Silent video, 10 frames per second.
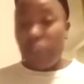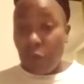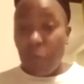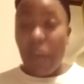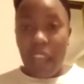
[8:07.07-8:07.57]

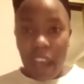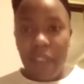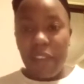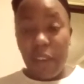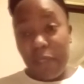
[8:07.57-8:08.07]
You may
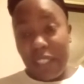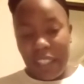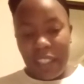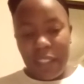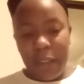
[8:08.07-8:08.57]
have gum
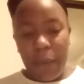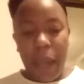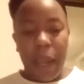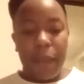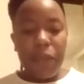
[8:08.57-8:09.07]
disease,
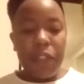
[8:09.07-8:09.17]
okay?